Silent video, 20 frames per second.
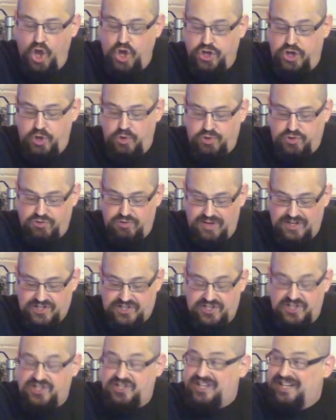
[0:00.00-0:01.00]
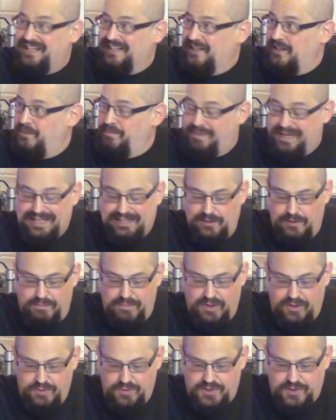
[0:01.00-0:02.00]
Hugh tries to signal a beadle
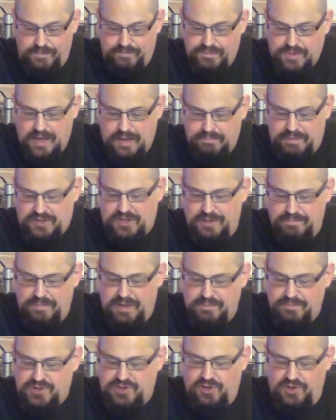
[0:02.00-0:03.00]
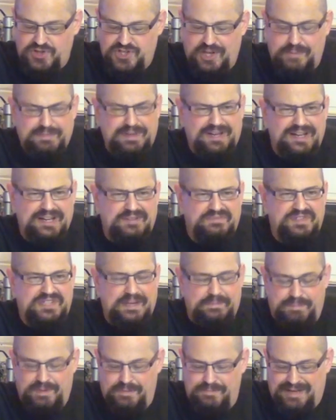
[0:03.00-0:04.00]
mote, but her mum's got some kind of
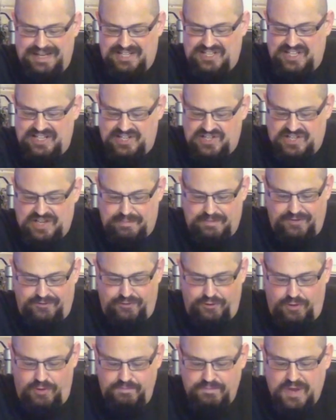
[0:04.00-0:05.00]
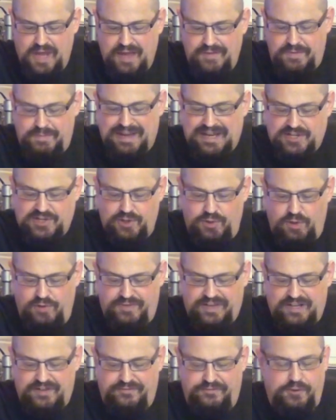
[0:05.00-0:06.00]
diplomatic semaphore that makes all
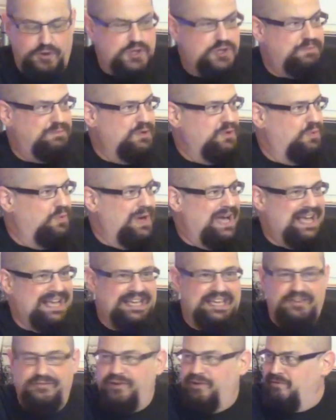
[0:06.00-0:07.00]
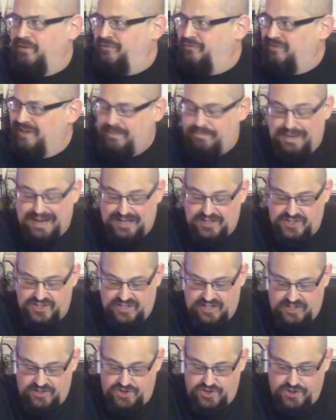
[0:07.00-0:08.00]
the enforcement wear give her a free
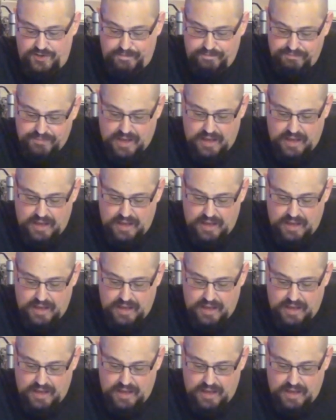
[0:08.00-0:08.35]
passage.